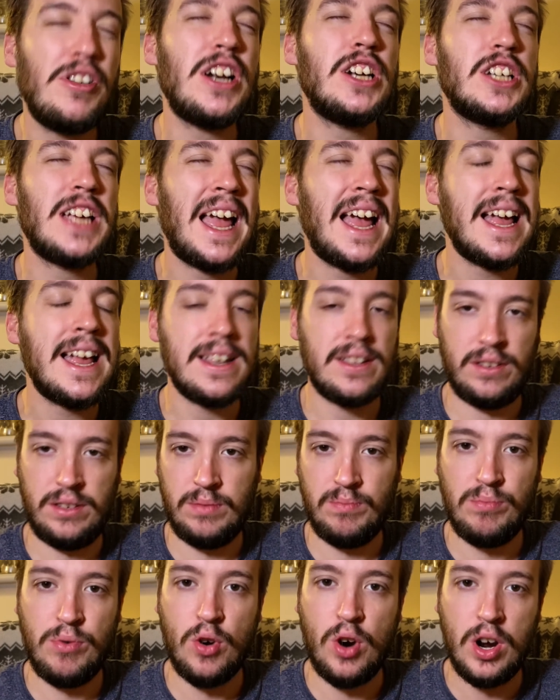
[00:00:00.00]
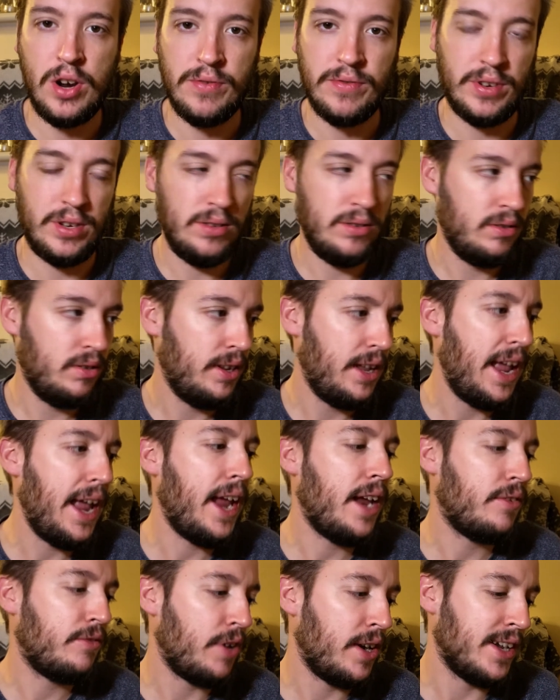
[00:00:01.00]
cans, brought over, air
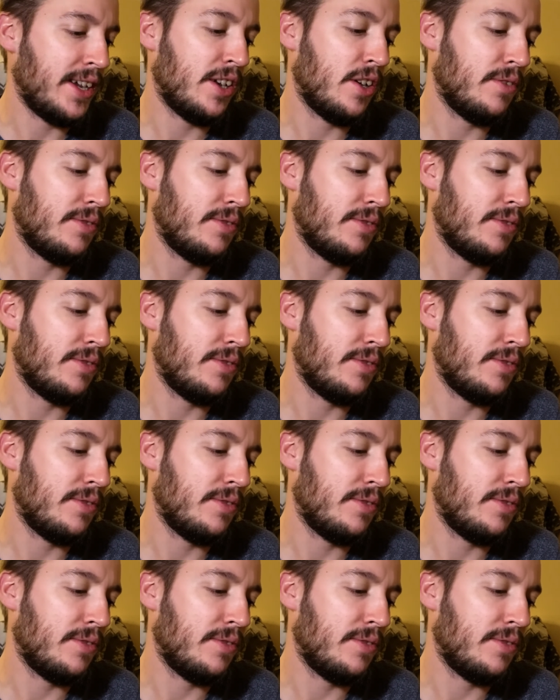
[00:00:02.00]
freighted over.